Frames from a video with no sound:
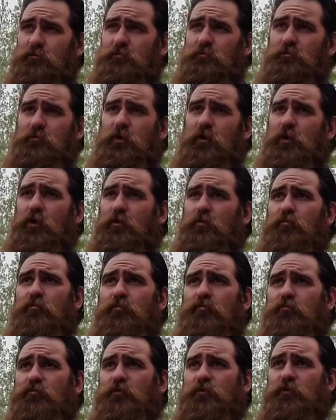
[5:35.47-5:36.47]

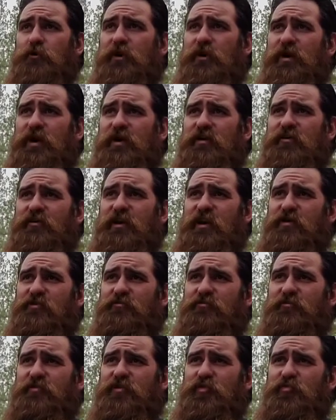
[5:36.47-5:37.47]
I didn't
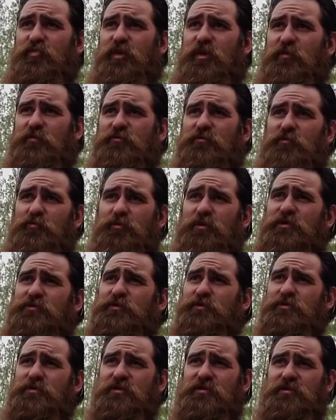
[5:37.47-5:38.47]
have any problems so much
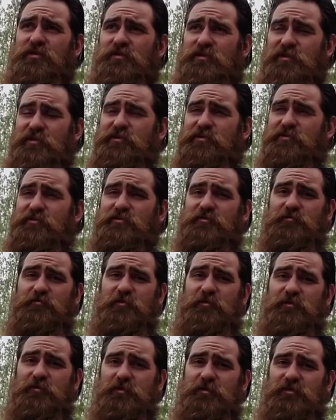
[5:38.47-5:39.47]
with the conditioners,
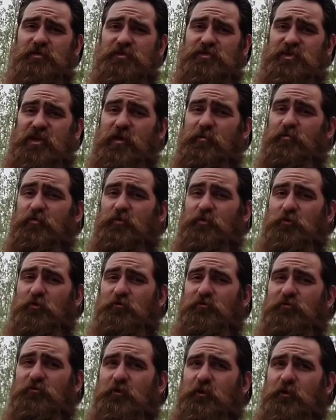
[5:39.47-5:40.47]
but it was the
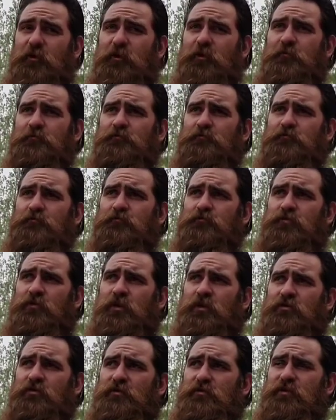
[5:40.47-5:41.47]
shampoos.
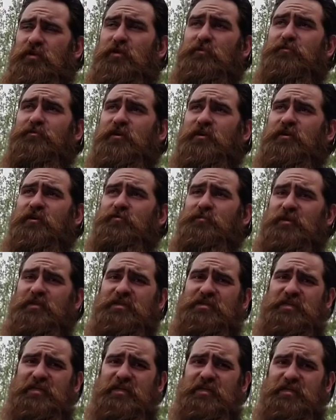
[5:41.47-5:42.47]
They would keep drying my
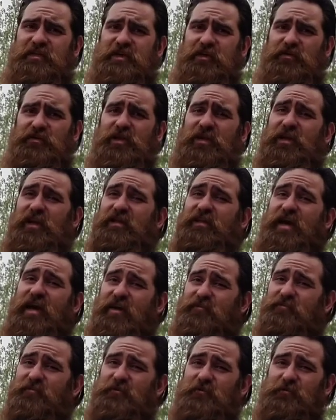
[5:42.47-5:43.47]
skin out that I'd
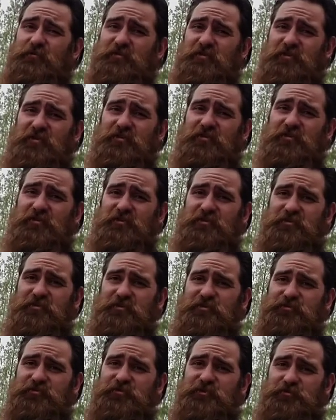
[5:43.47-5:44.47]
have to use the
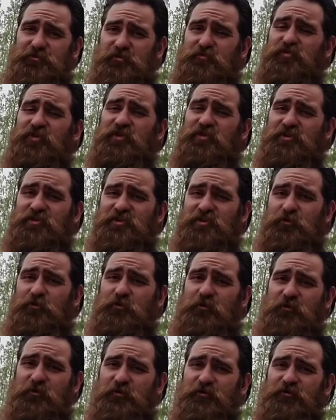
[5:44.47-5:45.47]
conditioners to replenish the
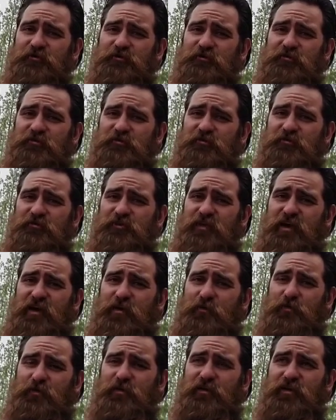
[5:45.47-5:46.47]
oils
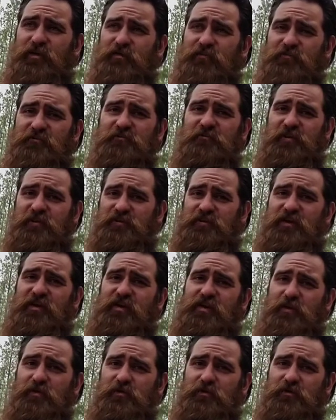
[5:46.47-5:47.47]
that were getting sucked
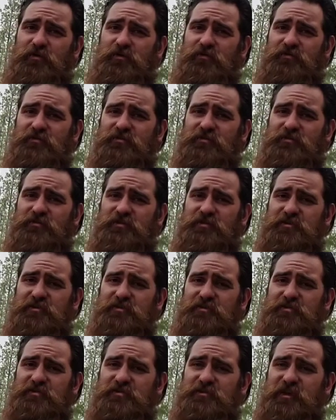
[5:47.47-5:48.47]
out on these
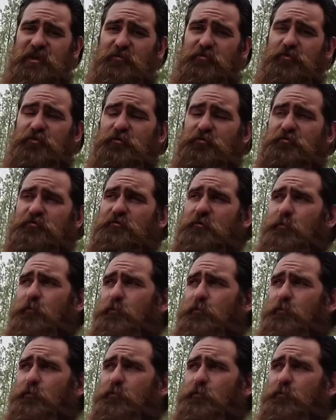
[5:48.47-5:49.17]
shampoos.